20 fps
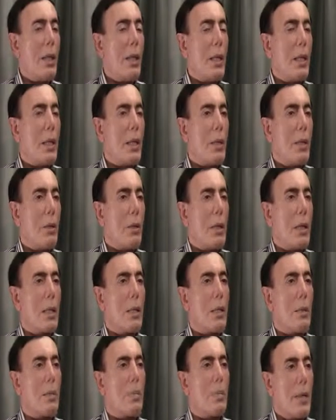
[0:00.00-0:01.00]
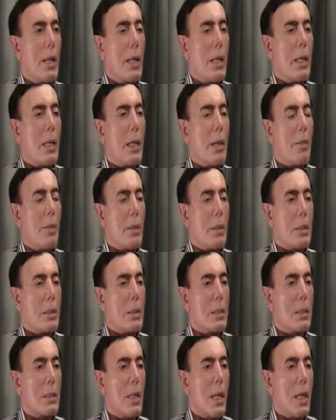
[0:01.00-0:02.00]
think you can play a couple
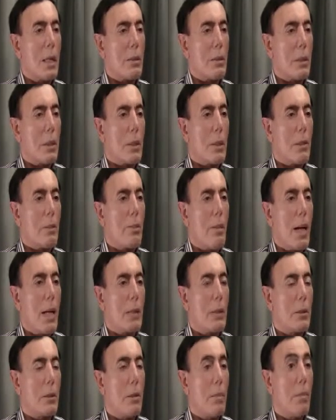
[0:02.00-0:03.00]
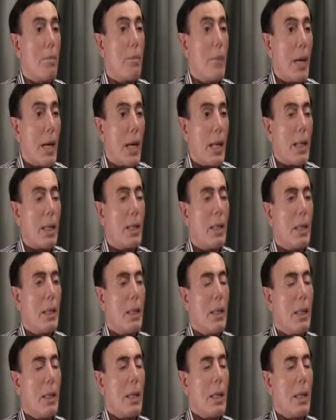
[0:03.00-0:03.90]
of scenarios that might compel